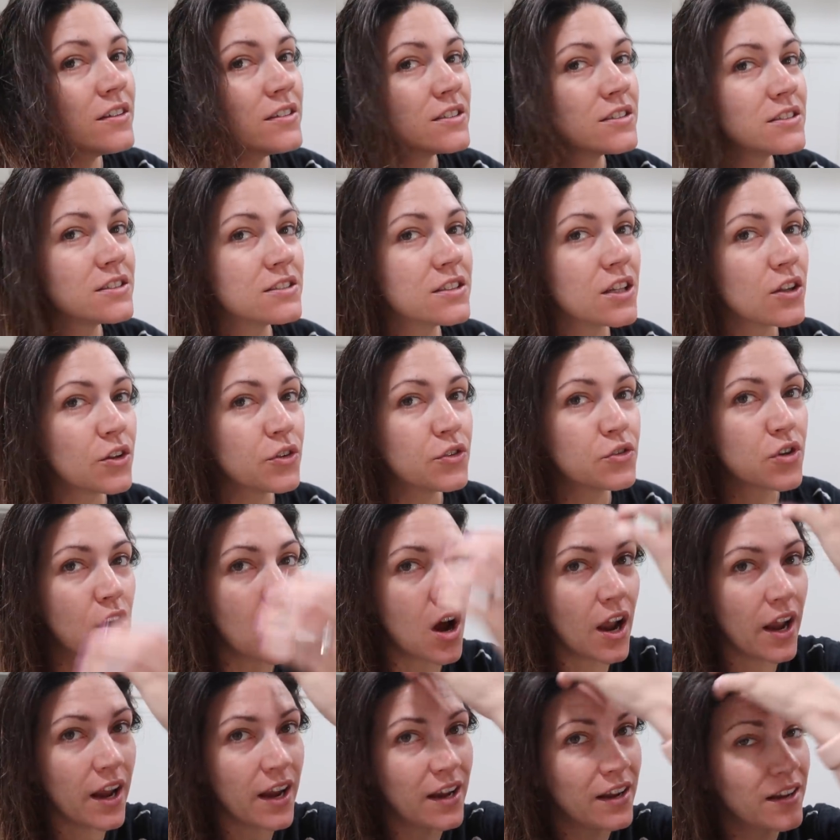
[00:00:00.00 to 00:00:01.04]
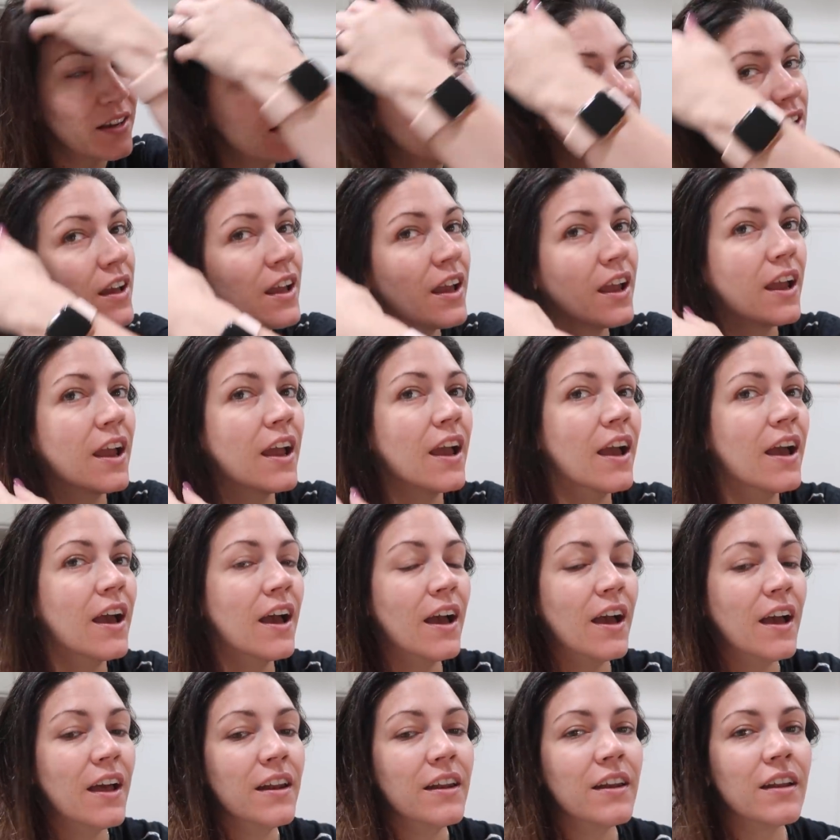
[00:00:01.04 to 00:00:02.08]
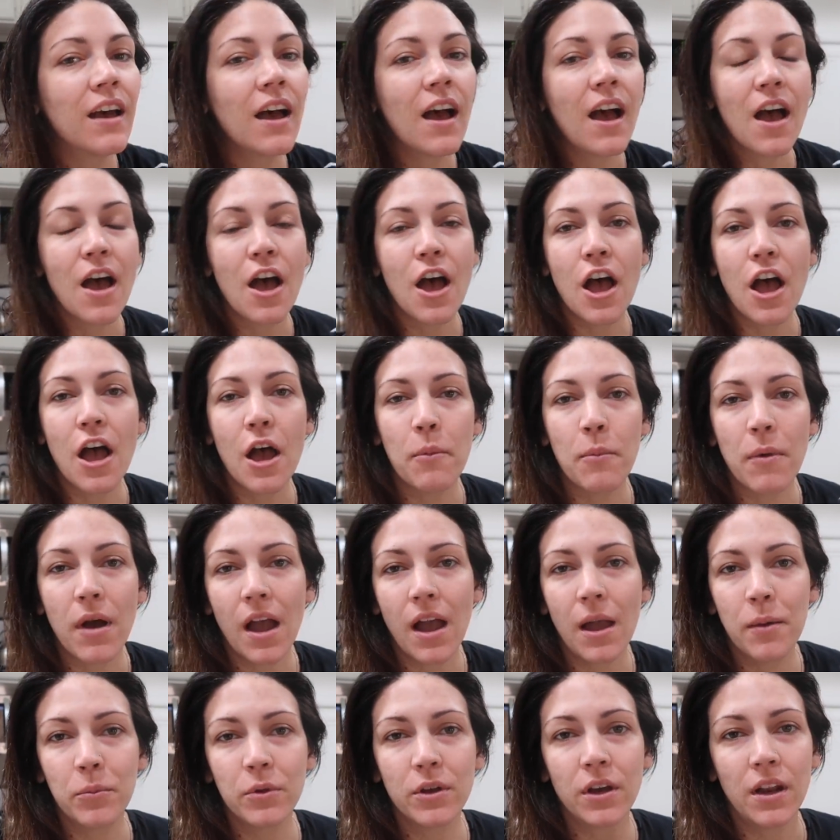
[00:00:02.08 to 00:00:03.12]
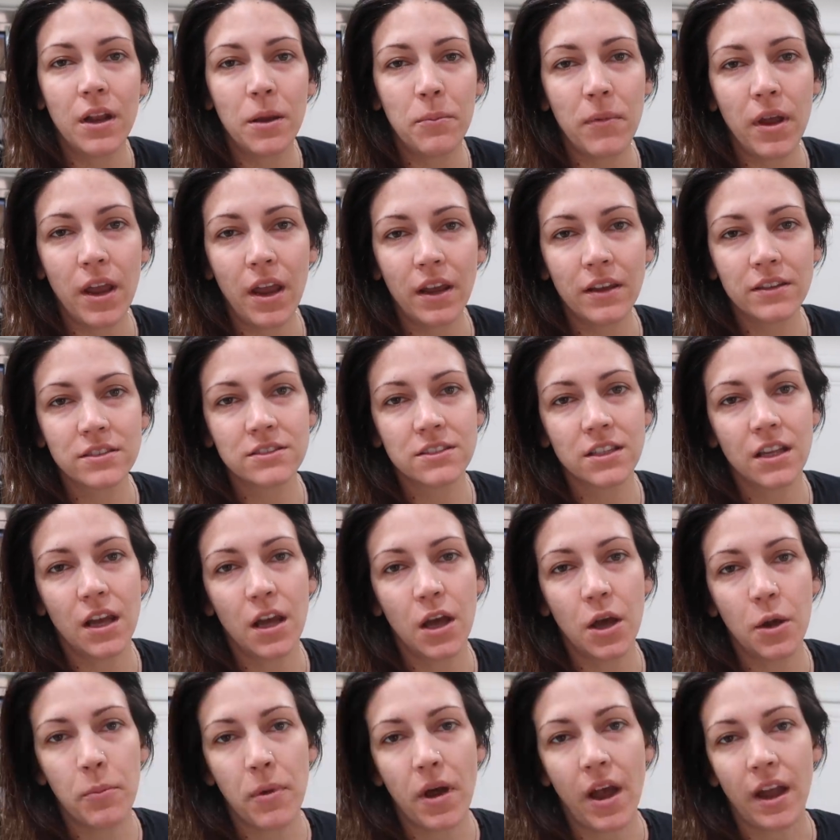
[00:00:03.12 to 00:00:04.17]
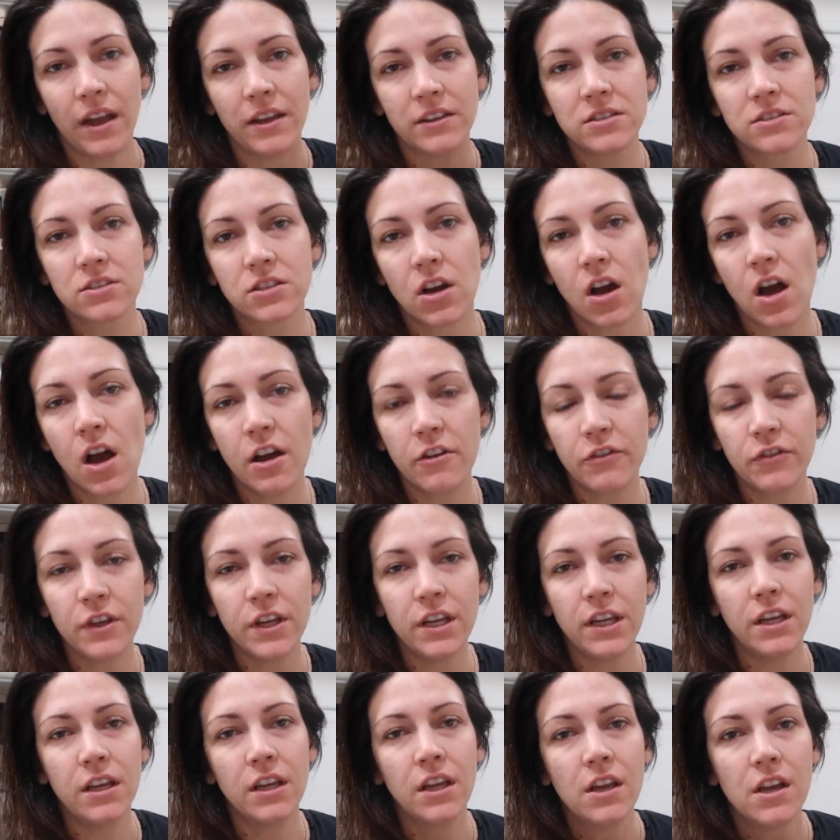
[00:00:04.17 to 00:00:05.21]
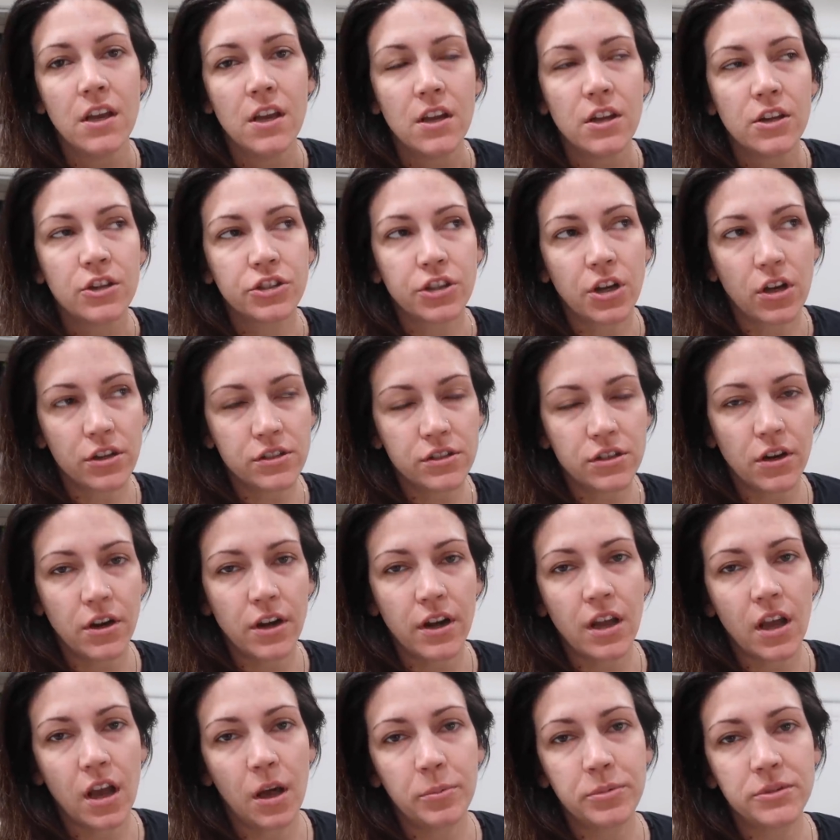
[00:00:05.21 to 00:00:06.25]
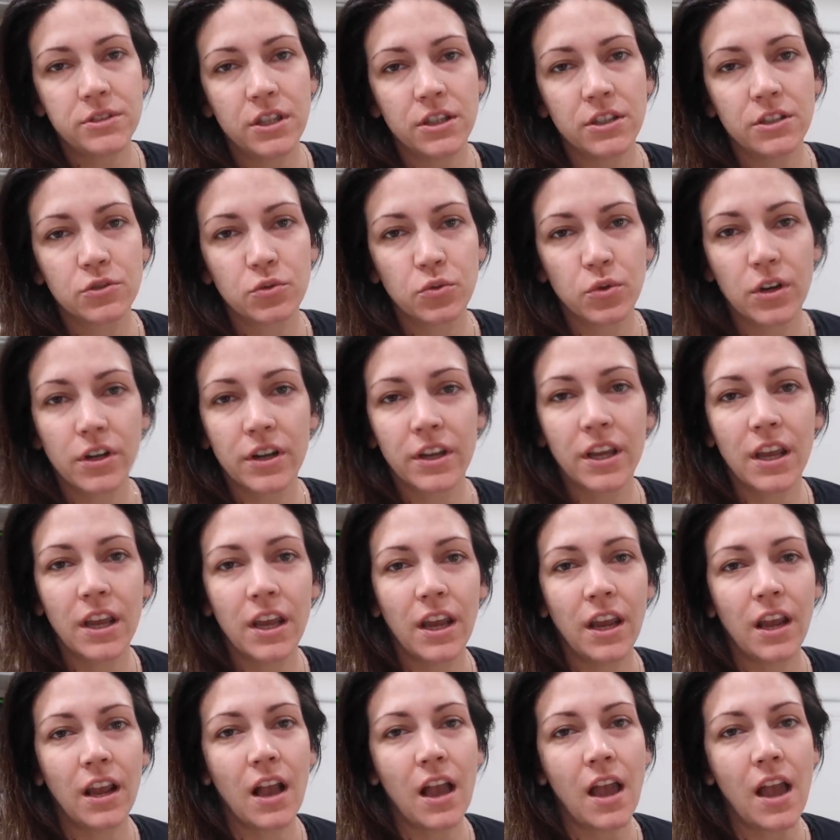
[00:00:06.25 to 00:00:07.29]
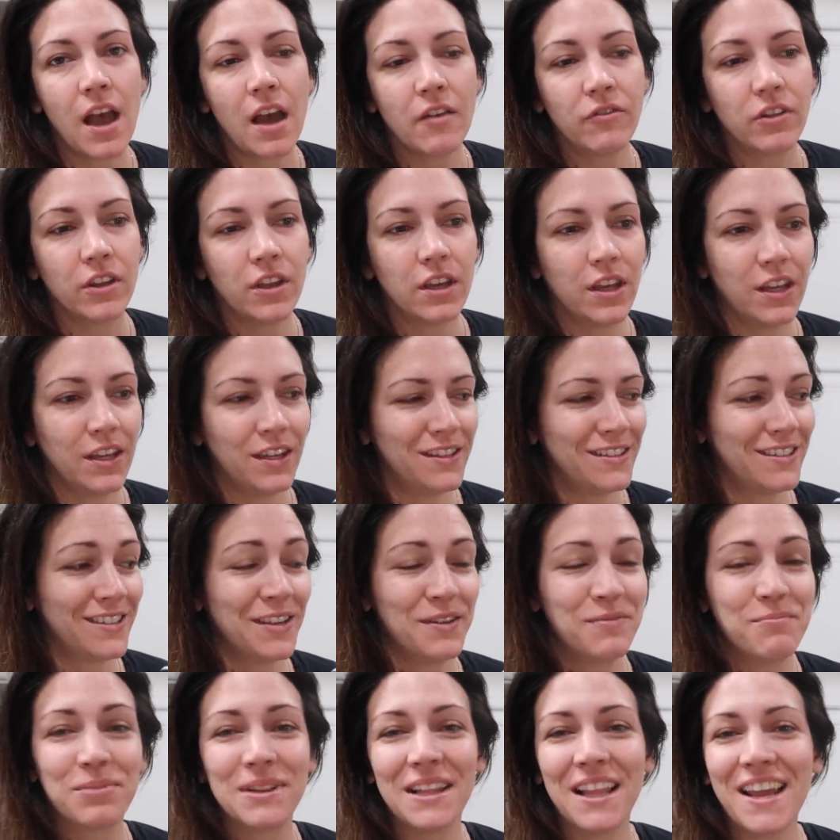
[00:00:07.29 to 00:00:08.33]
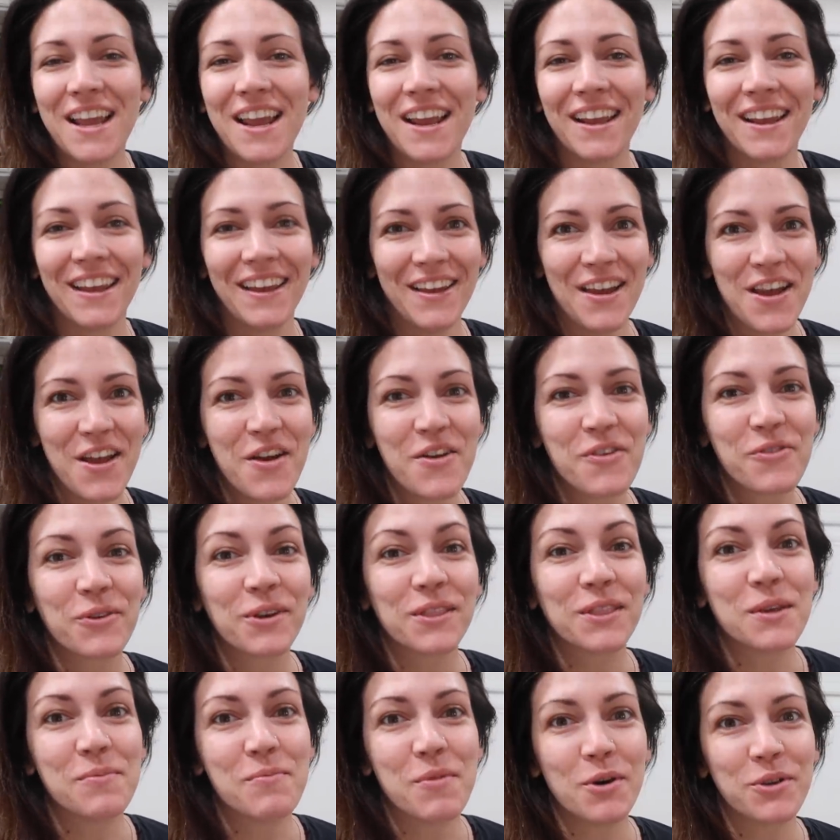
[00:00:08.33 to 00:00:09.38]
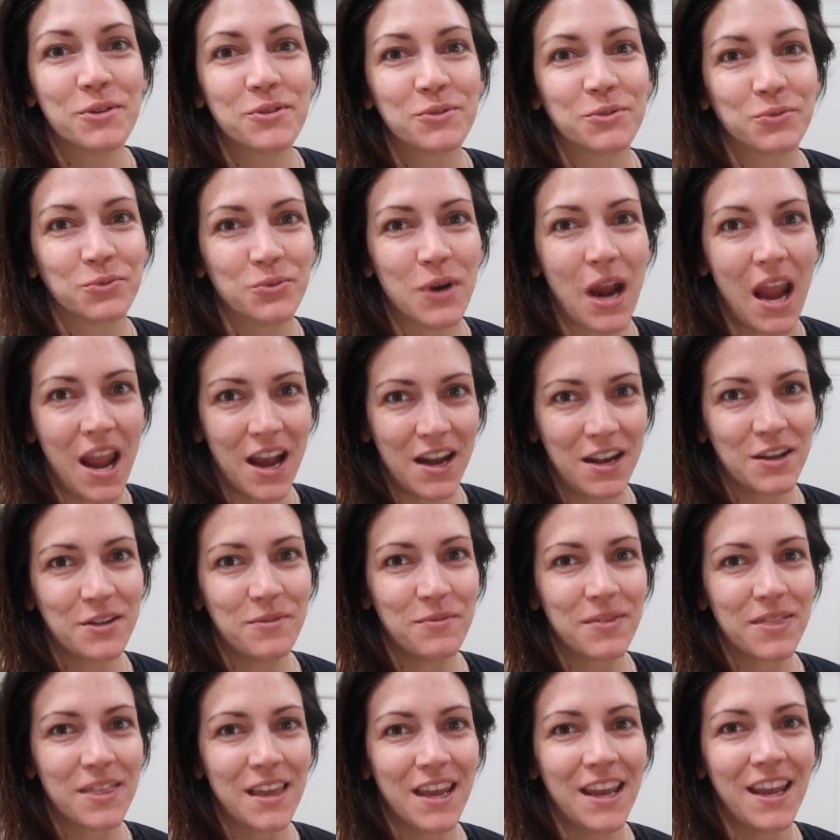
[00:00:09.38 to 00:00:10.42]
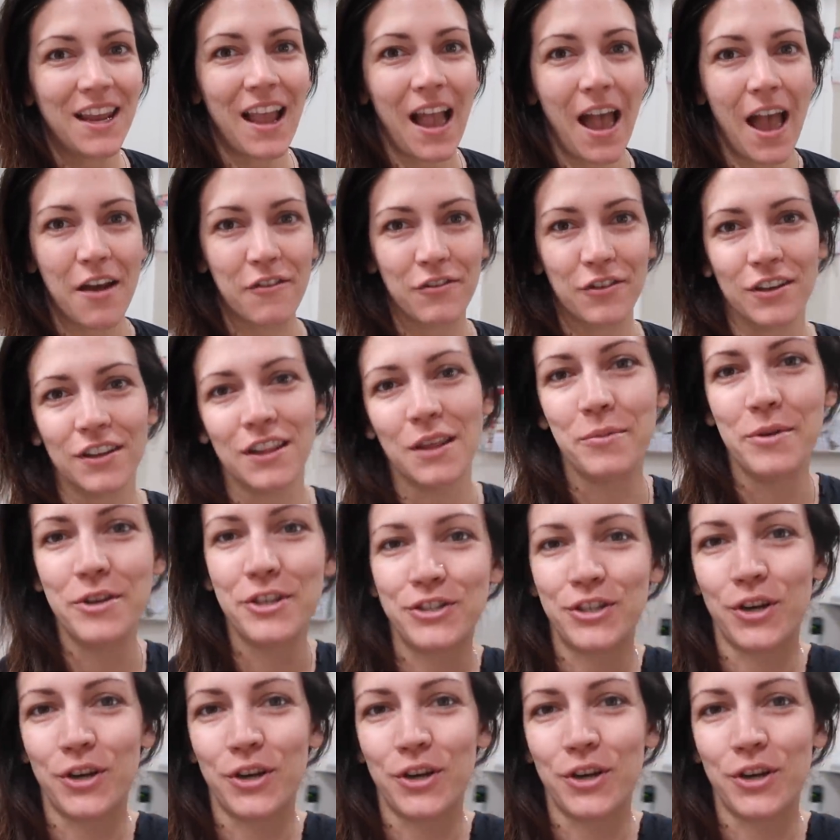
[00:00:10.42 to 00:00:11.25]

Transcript: still drying and um, I'm gonna make some iced coffee. Sean's already upstairs working. I have the kids playing with the most random thing ever. Let me